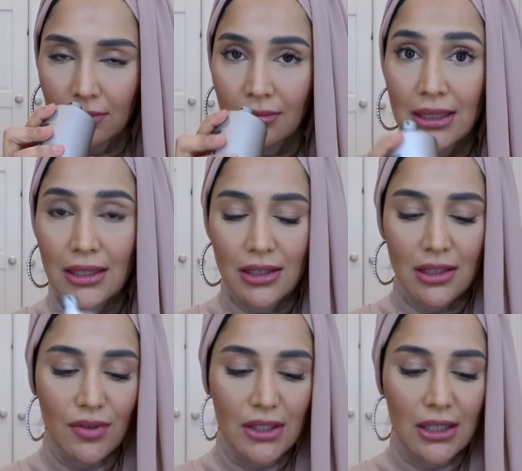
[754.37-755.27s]
My
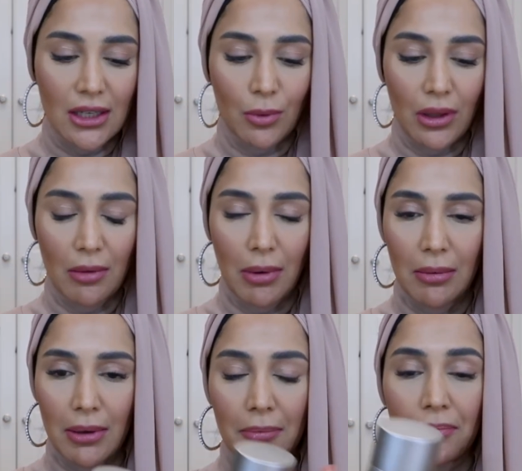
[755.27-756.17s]
sister's visiting with her
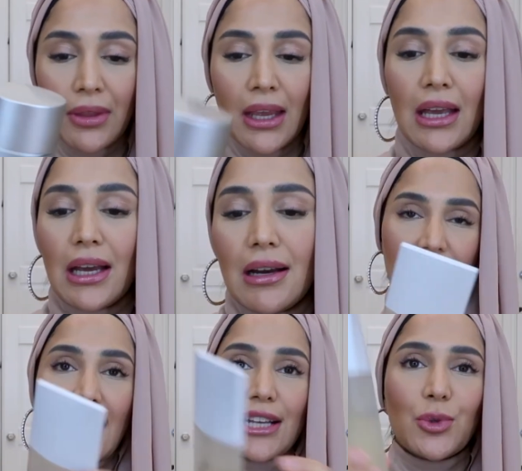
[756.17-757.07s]
baby. The
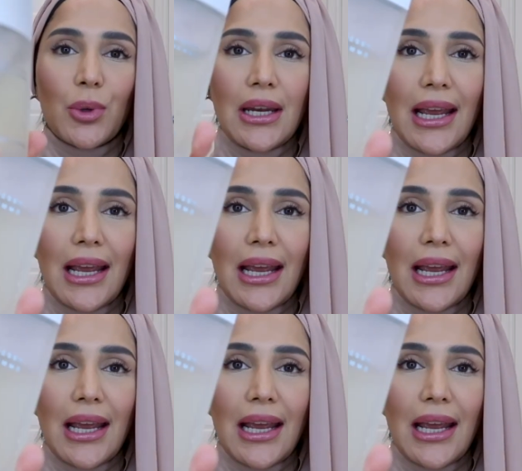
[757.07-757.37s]
next one